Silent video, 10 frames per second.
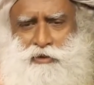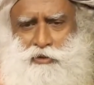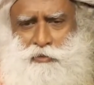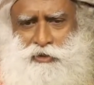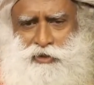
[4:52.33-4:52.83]
to
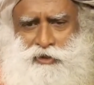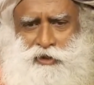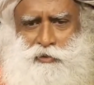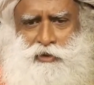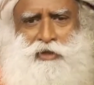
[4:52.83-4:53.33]
be
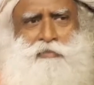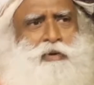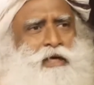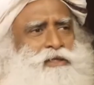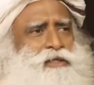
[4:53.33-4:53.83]
treated with
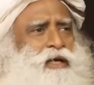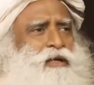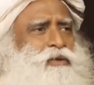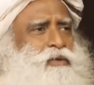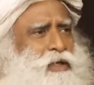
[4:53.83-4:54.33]
compassion, I know that